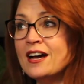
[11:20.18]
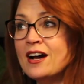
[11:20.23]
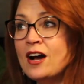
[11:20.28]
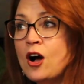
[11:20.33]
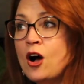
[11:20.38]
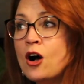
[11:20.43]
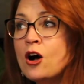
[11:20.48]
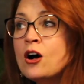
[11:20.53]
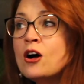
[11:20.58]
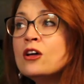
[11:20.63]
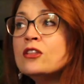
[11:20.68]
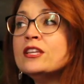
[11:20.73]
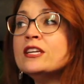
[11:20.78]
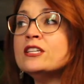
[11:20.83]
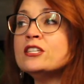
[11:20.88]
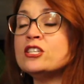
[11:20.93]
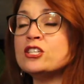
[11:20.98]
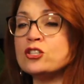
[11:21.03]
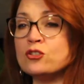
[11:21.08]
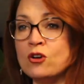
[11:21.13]
all
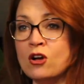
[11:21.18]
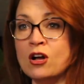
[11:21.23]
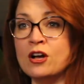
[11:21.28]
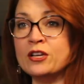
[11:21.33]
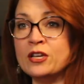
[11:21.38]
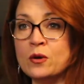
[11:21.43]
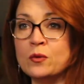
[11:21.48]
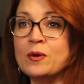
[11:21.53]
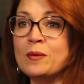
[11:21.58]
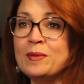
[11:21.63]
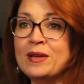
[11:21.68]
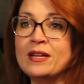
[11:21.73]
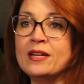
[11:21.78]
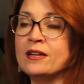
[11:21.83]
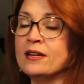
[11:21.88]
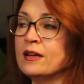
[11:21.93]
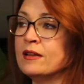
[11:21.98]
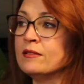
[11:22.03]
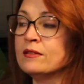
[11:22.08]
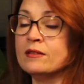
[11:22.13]
these strong young women,
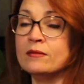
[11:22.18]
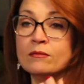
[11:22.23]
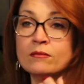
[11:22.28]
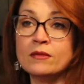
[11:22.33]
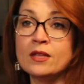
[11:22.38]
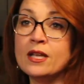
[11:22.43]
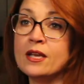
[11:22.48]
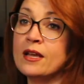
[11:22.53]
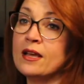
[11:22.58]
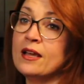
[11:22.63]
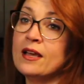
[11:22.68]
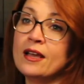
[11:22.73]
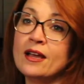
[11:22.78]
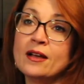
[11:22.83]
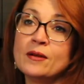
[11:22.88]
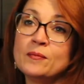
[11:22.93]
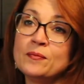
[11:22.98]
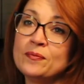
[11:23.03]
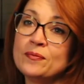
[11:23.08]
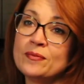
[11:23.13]
and
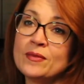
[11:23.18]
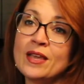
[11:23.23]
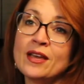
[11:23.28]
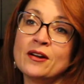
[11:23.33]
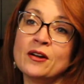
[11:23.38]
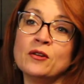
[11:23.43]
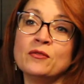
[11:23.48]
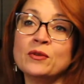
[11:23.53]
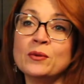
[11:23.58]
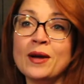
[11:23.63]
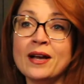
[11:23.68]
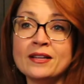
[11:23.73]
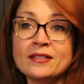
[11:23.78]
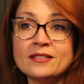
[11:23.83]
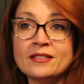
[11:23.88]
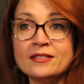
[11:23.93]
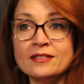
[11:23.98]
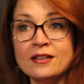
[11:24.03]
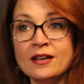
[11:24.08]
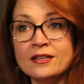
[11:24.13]
I don't know if you
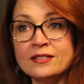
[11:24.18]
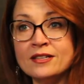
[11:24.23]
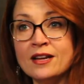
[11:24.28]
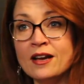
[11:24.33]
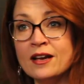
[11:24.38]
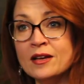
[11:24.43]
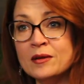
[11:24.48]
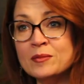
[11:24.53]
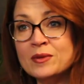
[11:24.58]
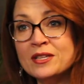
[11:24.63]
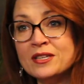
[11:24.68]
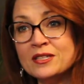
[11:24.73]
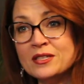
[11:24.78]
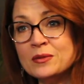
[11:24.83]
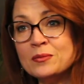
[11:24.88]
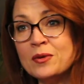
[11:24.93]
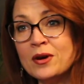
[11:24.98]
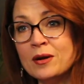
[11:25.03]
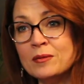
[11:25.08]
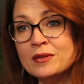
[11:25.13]
asked this last time, but this
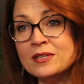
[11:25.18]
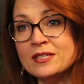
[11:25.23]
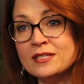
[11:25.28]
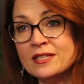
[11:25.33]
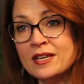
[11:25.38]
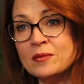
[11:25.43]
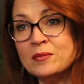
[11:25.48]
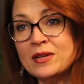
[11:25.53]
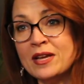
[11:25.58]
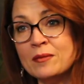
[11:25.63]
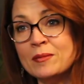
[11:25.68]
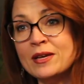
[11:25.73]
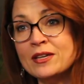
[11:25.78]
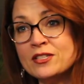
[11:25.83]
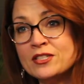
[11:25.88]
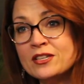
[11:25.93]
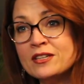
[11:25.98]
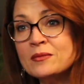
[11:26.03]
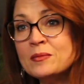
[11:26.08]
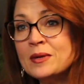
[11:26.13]
is probably the same damn
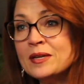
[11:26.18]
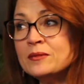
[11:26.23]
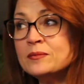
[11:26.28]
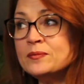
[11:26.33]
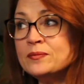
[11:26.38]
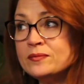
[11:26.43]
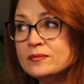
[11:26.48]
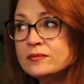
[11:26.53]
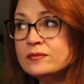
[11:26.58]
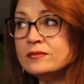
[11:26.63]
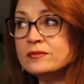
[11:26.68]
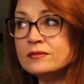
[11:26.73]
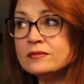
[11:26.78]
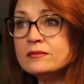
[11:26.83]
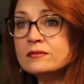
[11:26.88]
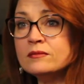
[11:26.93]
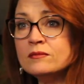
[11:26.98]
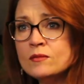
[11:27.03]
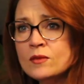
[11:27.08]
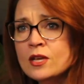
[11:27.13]
answer, but
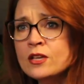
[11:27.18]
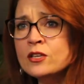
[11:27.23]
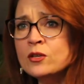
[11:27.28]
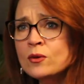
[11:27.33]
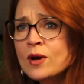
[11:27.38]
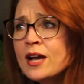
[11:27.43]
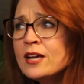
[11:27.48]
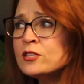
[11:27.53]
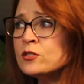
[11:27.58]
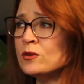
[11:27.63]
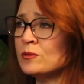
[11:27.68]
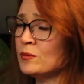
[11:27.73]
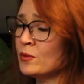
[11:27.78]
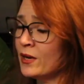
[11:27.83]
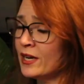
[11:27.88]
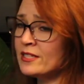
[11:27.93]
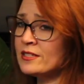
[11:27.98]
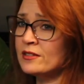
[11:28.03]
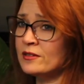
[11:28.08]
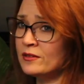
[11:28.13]
you guys are
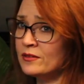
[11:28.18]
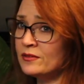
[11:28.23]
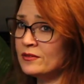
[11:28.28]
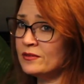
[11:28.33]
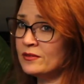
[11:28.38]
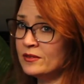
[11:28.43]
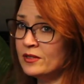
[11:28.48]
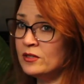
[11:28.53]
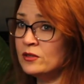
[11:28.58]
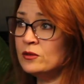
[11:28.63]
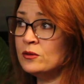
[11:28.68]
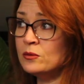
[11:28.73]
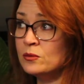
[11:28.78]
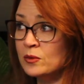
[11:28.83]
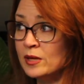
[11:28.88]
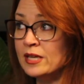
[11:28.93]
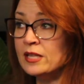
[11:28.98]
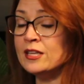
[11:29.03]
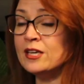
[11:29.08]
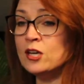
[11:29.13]
impressive. You
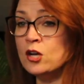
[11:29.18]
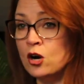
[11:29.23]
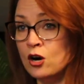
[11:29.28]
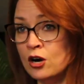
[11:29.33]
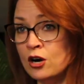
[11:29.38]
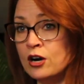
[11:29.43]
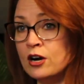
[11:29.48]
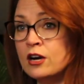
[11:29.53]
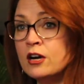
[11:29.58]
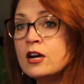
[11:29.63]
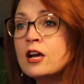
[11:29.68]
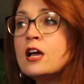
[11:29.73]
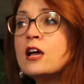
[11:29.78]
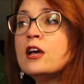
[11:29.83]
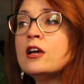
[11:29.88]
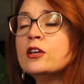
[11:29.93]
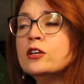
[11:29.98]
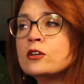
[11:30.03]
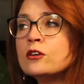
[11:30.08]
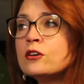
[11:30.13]
really are.
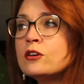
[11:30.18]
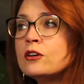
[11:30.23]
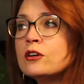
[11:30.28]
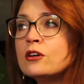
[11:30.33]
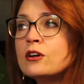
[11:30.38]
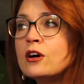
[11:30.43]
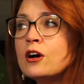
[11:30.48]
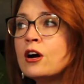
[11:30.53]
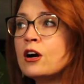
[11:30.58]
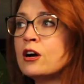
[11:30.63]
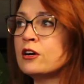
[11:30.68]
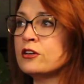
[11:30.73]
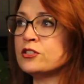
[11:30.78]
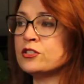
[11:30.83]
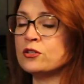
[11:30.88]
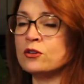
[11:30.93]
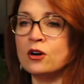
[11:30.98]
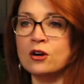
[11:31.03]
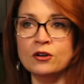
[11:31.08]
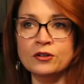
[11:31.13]
Your
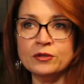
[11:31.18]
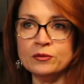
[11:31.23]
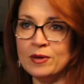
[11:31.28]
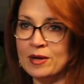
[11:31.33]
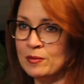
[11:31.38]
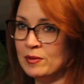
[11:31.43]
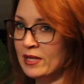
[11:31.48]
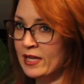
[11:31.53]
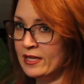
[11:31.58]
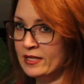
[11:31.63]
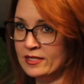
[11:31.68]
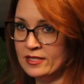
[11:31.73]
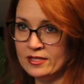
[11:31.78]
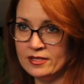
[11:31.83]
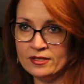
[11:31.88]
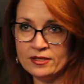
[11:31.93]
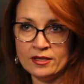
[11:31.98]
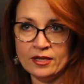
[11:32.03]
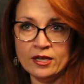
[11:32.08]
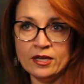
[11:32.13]
hearts are all in the right
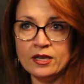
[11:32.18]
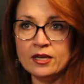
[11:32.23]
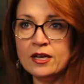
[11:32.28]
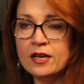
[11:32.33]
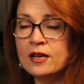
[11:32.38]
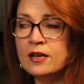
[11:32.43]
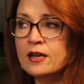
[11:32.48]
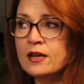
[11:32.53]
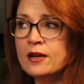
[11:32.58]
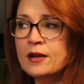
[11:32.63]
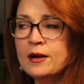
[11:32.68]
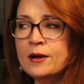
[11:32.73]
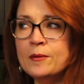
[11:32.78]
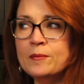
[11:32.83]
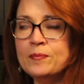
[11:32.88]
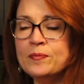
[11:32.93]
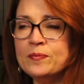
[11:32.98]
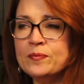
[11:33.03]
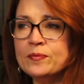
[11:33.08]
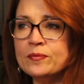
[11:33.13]
place. Like,
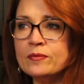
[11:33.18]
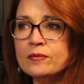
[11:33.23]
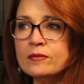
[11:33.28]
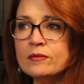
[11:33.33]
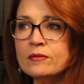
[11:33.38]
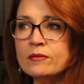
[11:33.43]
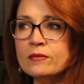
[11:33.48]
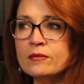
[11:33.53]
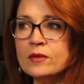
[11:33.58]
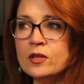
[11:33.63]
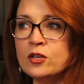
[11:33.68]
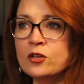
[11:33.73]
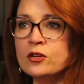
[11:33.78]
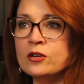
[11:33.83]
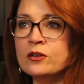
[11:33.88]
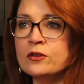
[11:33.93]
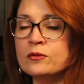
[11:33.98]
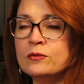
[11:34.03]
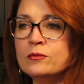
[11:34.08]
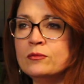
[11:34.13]

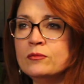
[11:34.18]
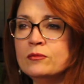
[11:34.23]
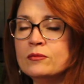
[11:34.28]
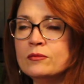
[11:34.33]
you're